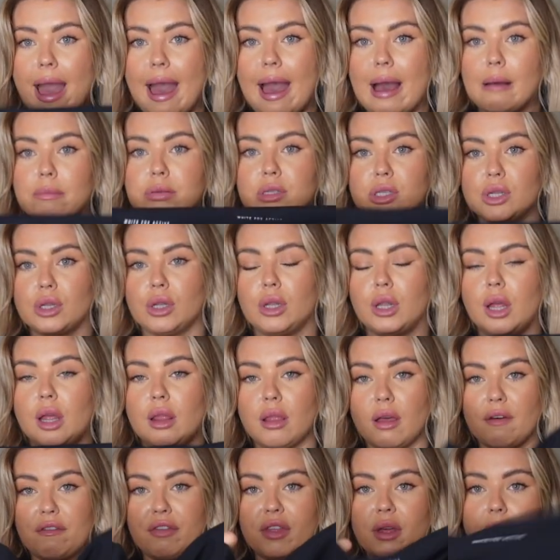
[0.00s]
absolutely
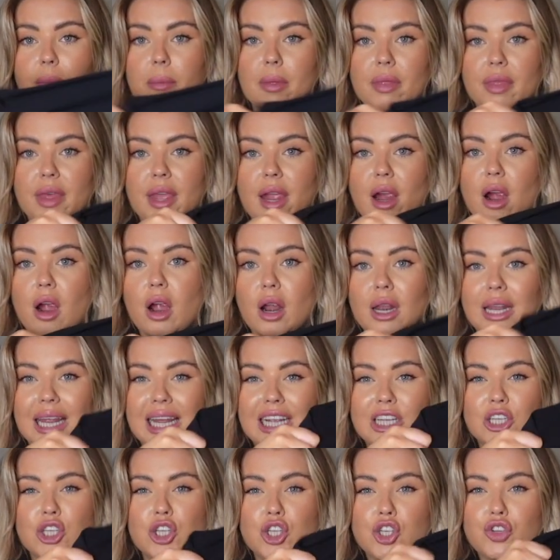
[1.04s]
love them. They are
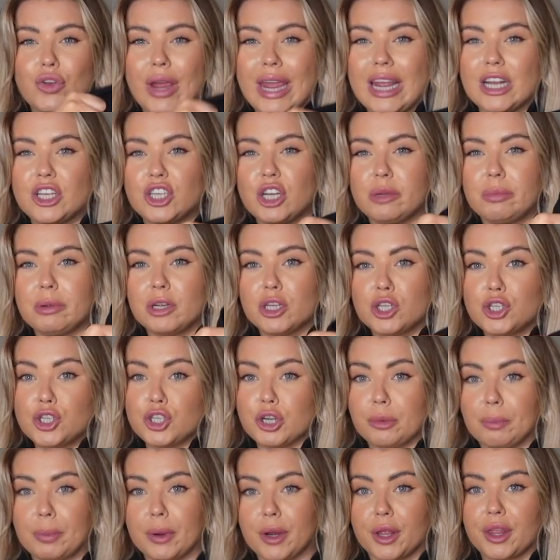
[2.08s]
like stretchy but
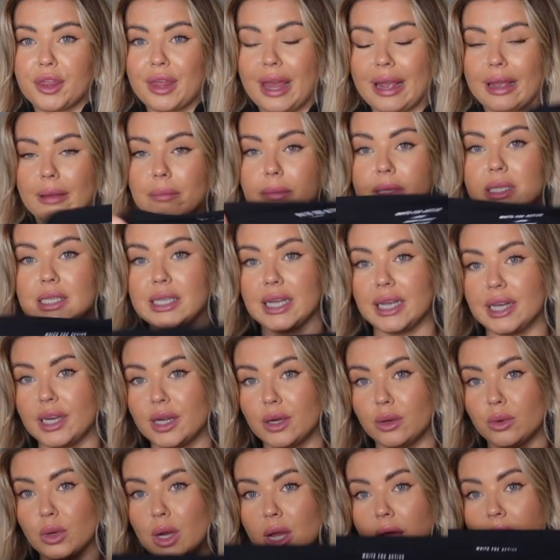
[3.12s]
super thick
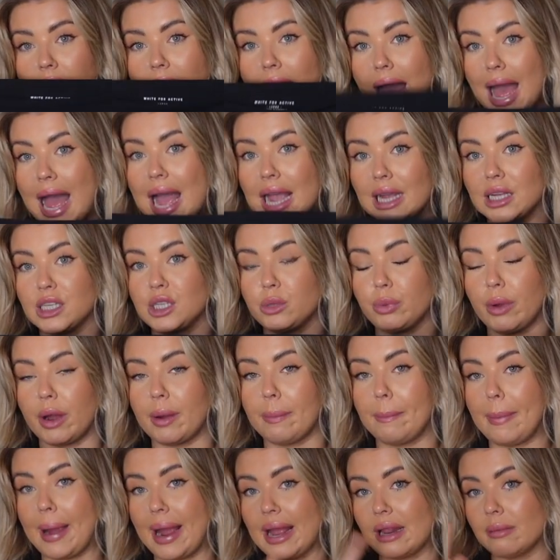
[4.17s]
material. I swear
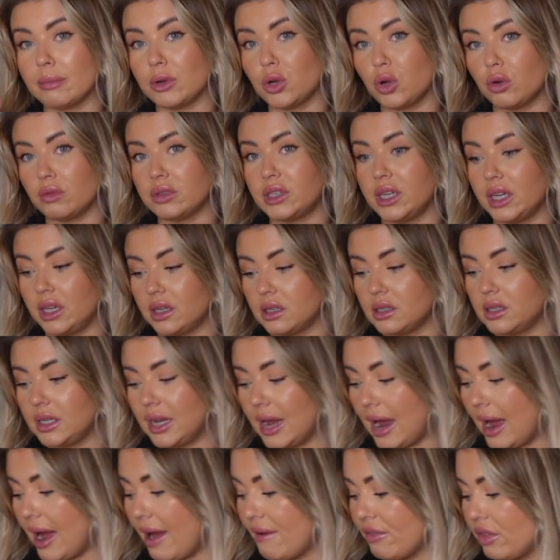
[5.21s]
by them. And obviously you can see I
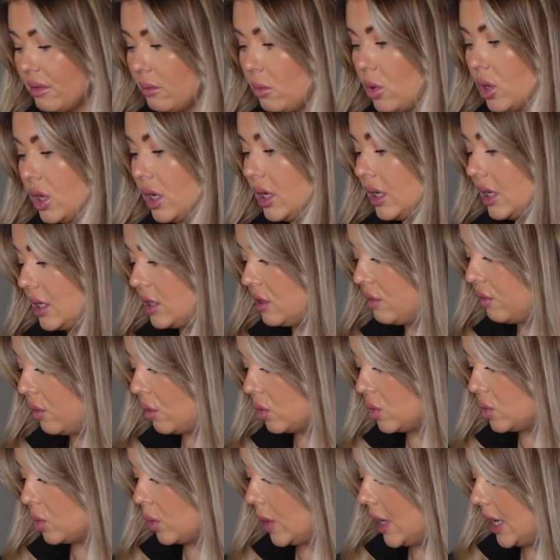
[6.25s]
have them on in this
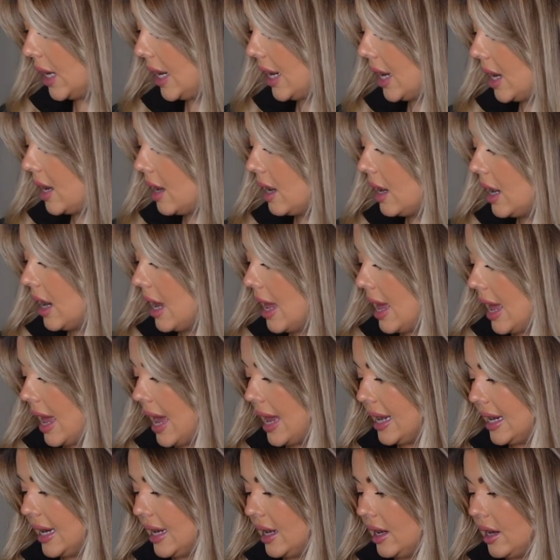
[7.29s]
photo here.
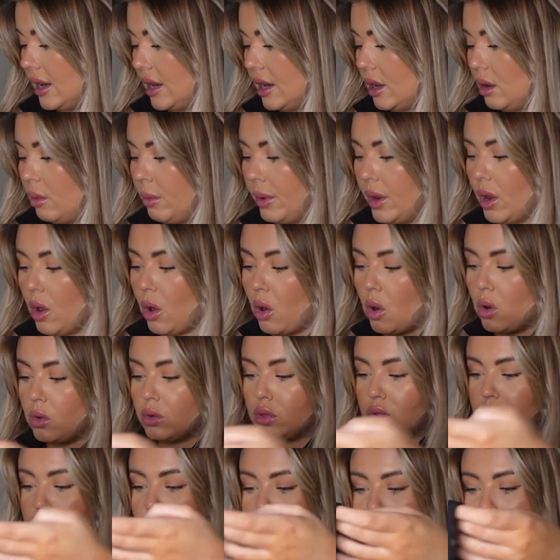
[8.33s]
And then here we
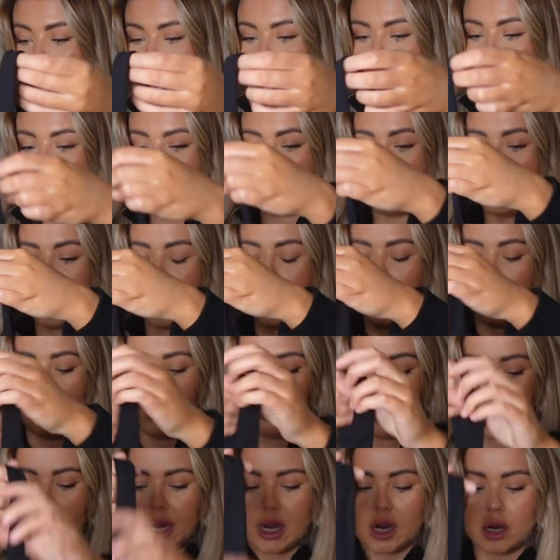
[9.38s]
also have
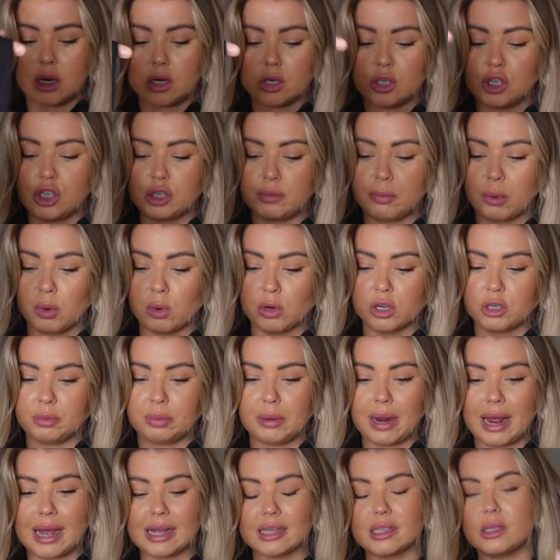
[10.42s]
their sports
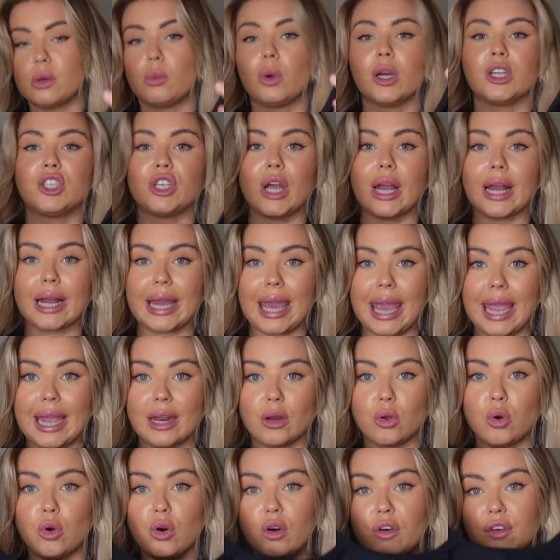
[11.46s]
bras, which
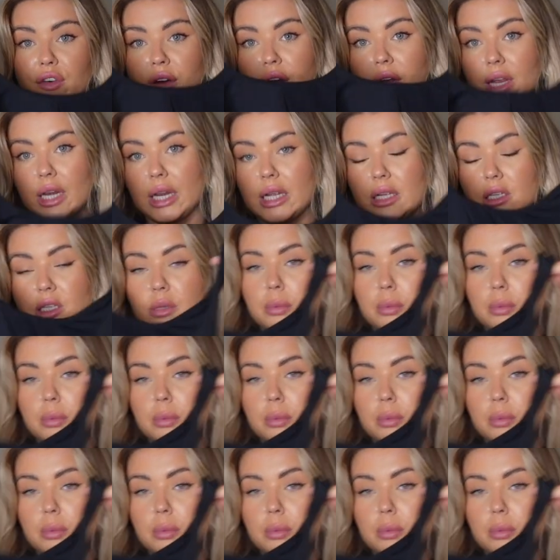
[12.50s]
again offer great